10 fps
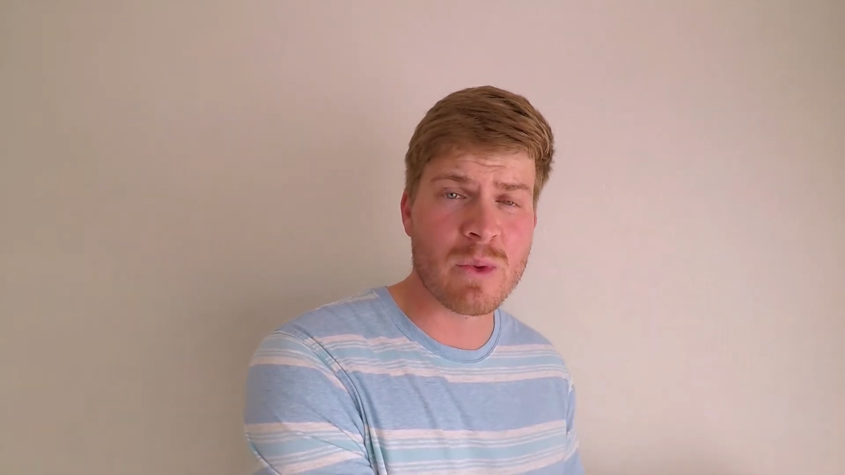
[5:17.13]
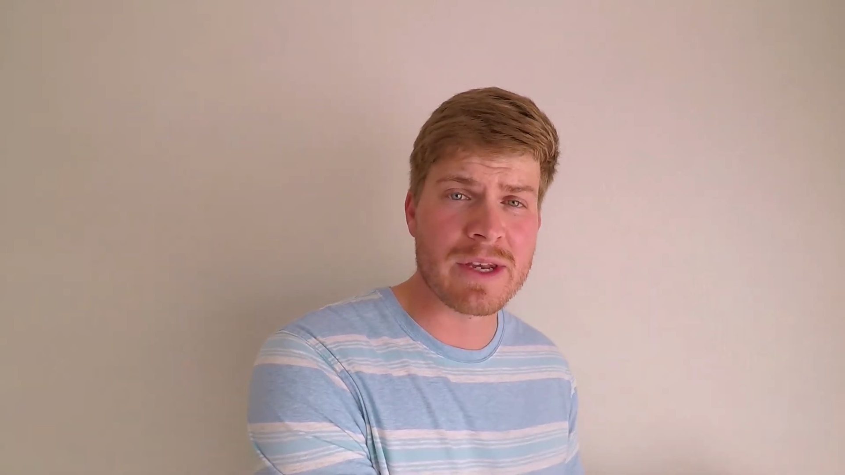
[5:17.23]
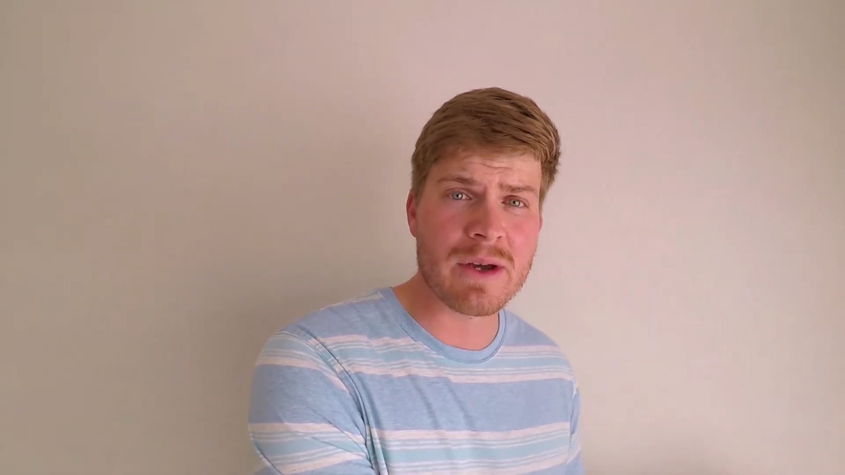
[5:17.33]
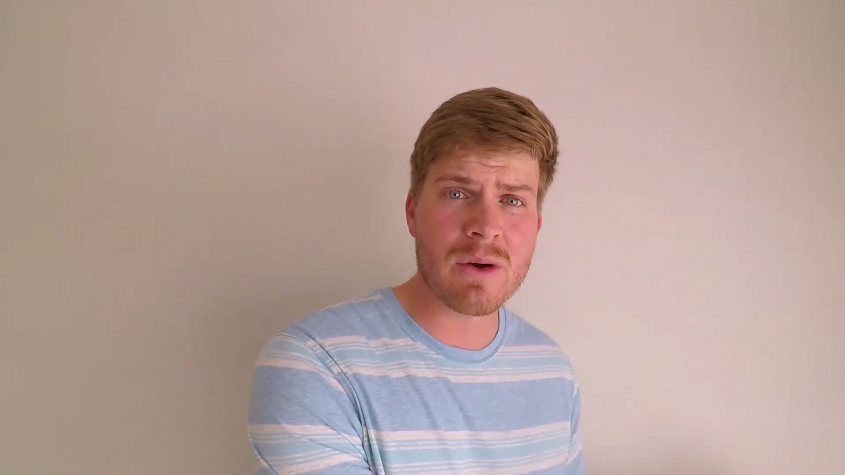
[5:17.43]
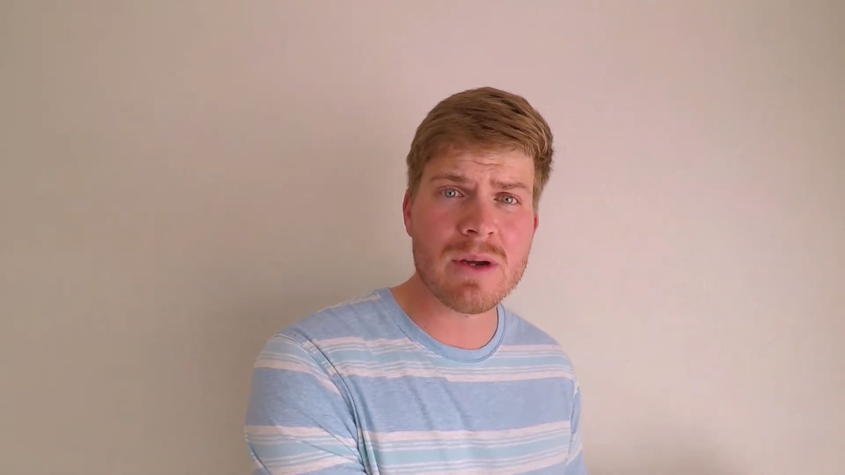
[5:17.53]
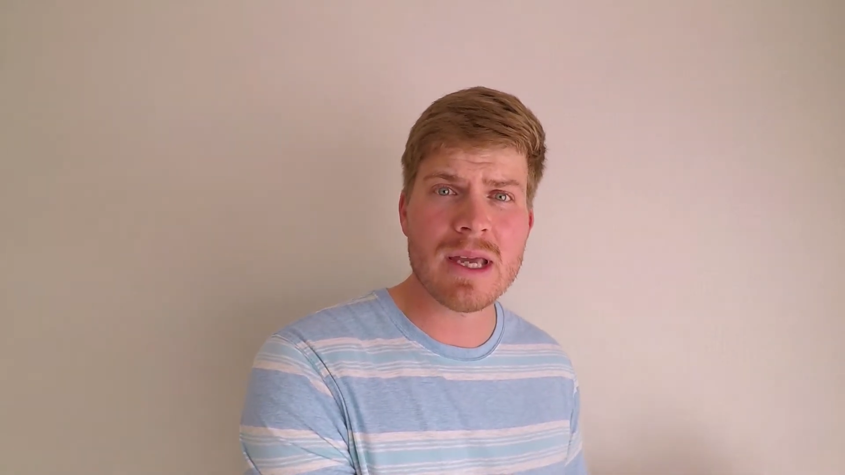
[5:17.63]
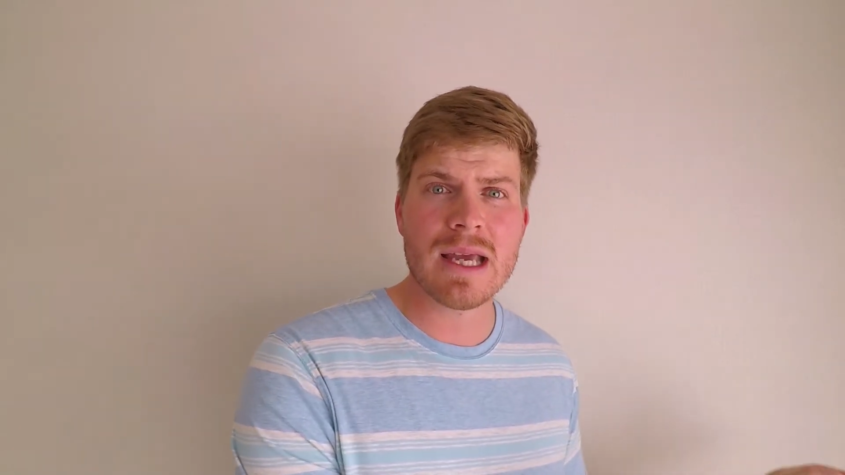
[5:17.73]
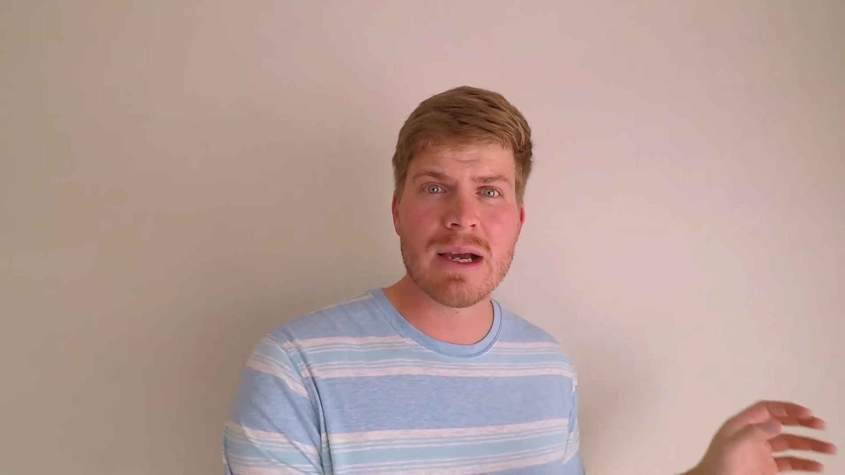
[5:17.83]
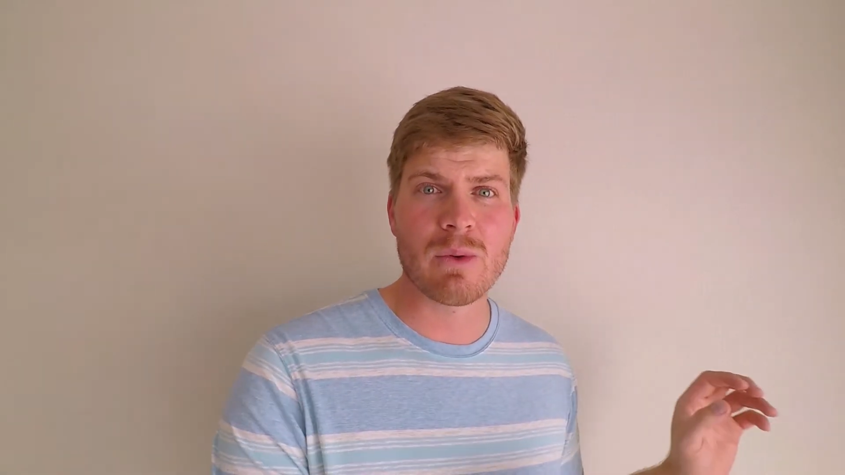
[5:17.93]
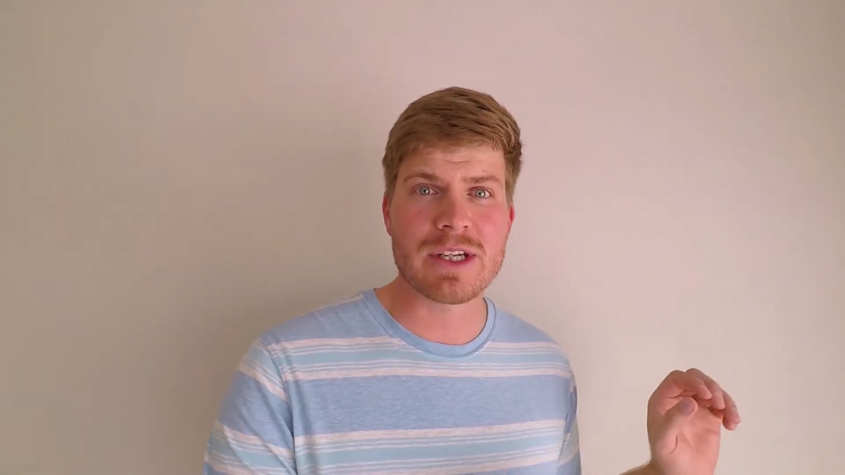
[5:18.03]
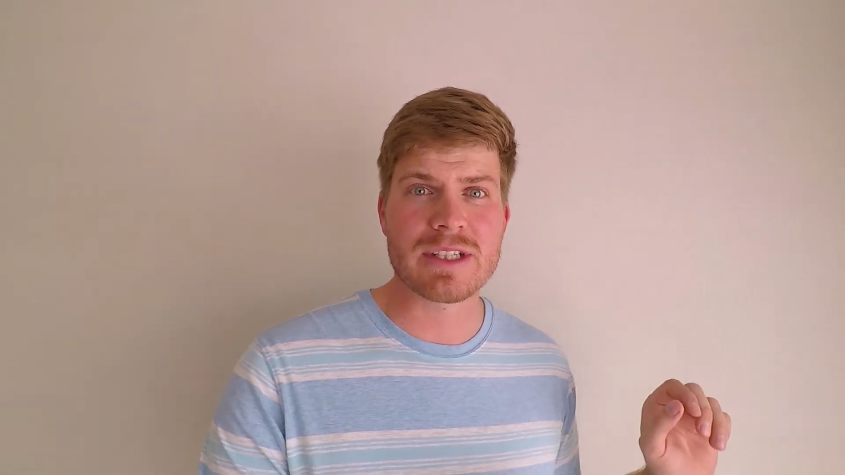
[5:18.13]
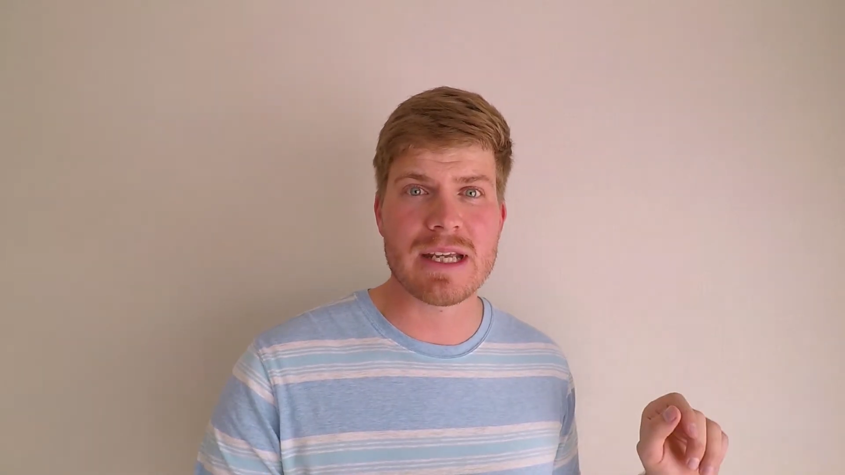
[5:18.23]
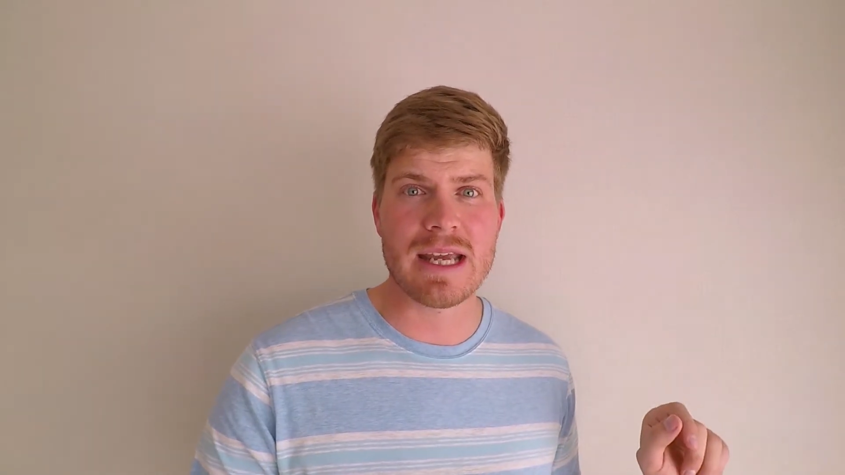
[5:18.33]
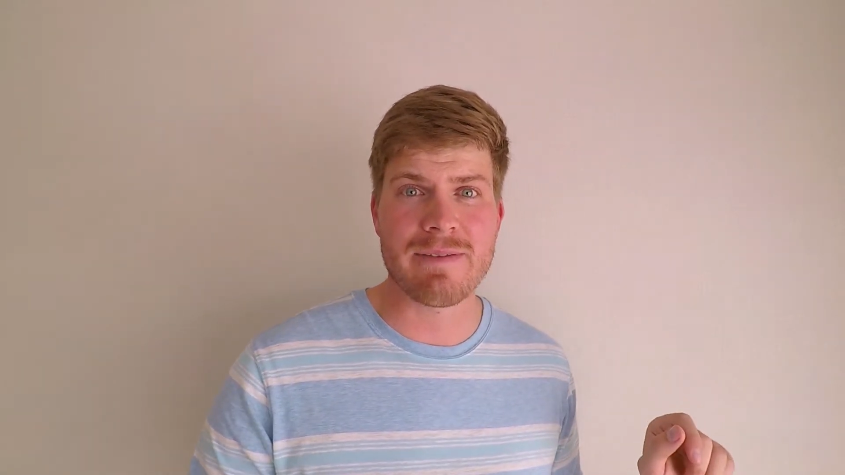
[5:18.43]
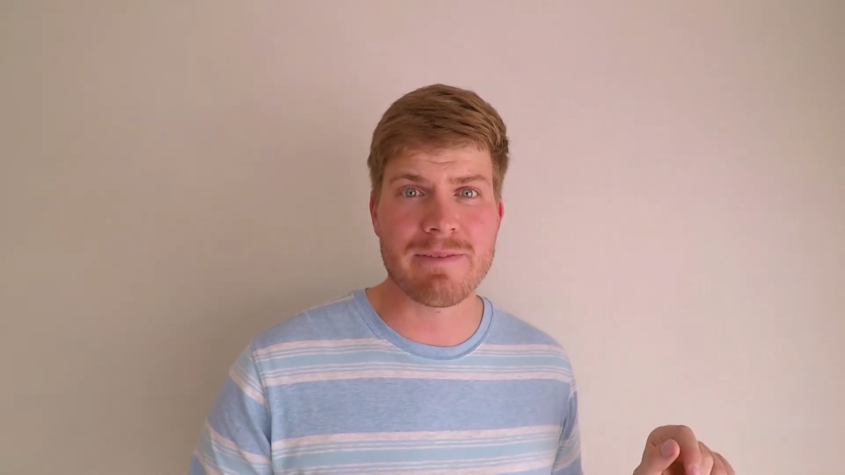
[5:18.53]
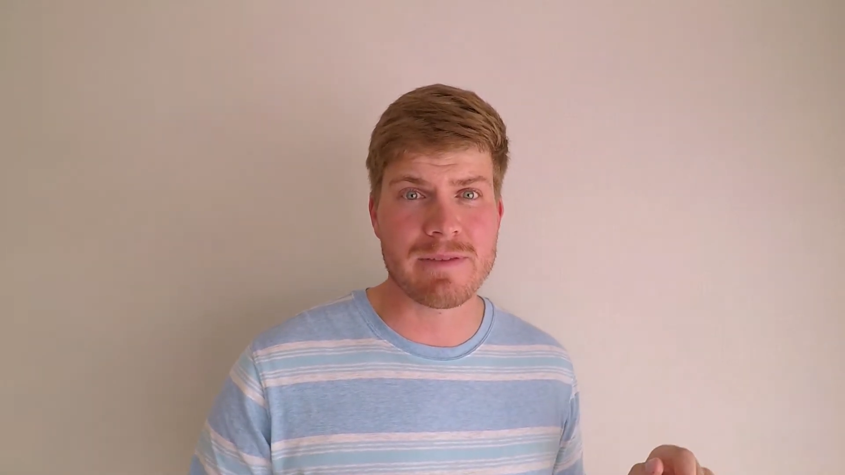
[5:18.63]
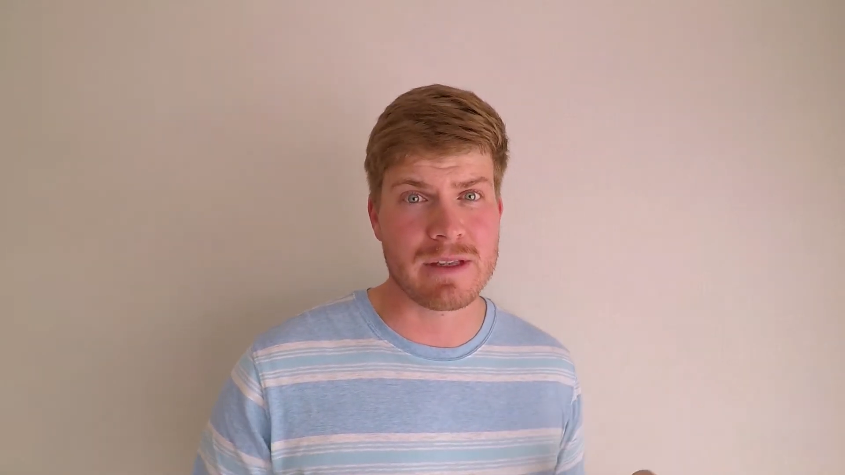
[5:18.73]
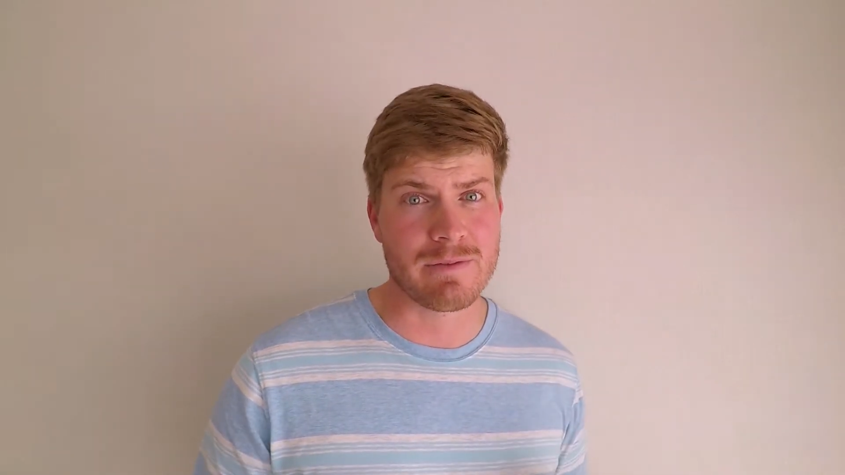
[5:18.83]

window, which if the